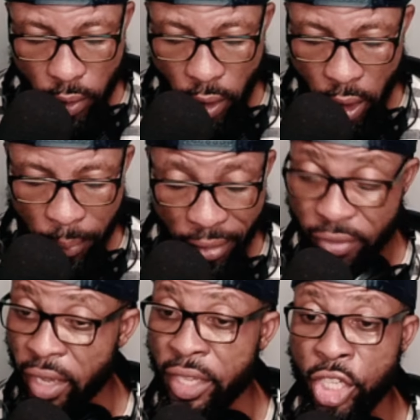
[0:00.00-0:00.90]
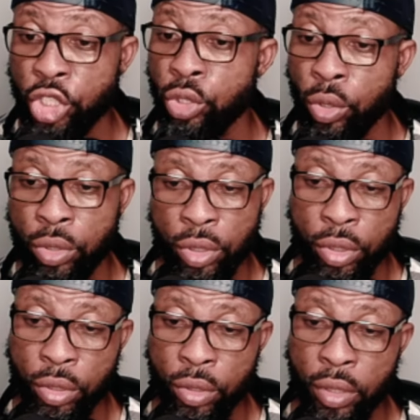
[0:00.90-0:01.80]
I feel like each note, you
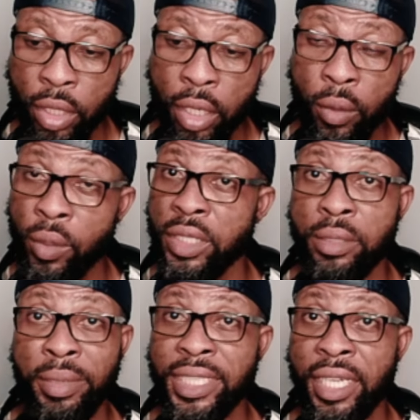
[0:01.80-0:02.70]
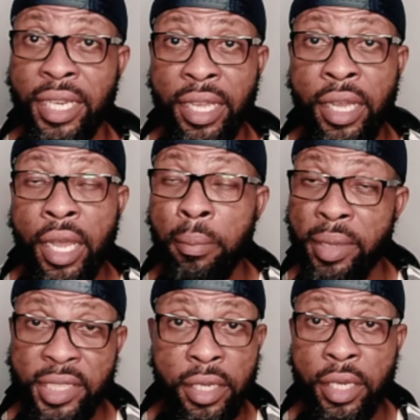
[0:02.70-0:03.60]
know, was
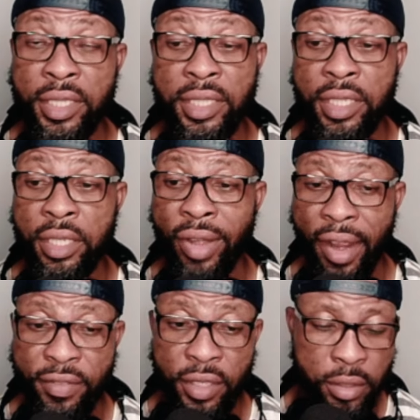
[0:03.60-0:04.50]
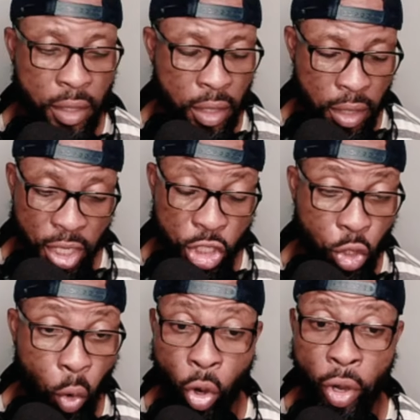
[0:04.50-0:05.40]
meticulously crafted, each
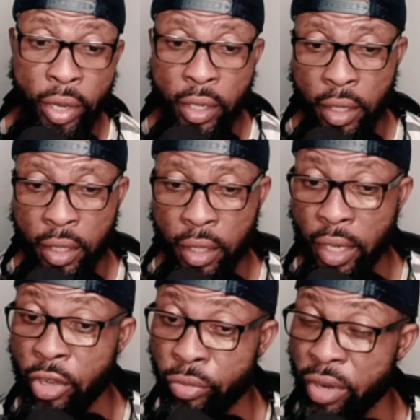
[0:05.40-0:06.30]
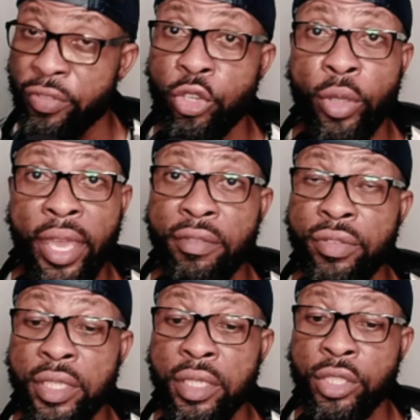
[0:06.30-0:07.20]
chord and riff, you know,
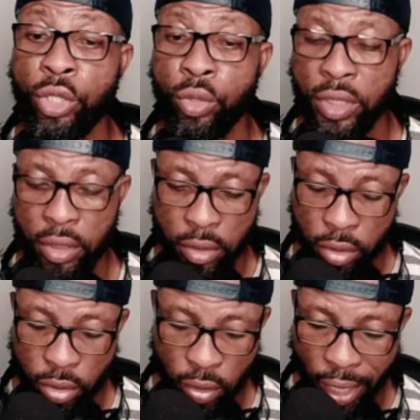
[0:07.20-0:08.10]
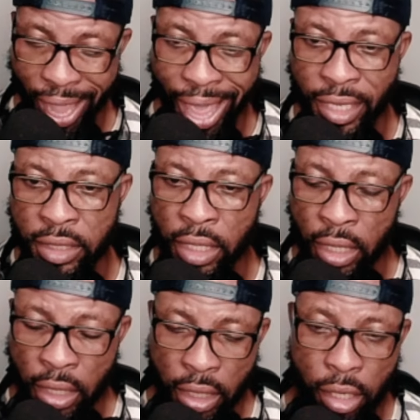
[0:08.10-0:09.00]
carefully chosen, you know, to enhance
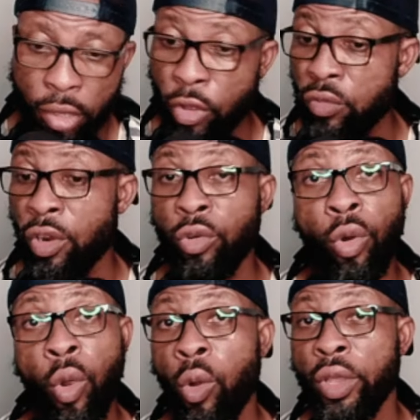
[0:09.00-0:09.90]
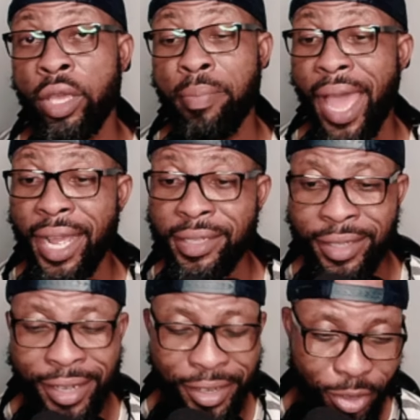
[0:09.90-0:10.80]
the overall impact,
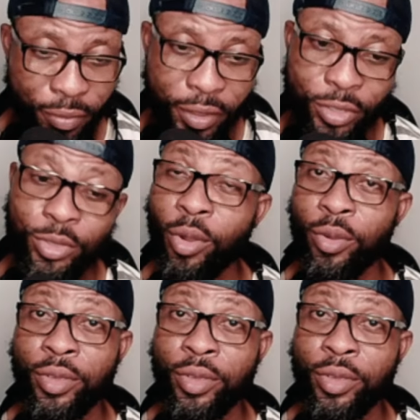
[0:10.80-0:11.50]
you know, of the song.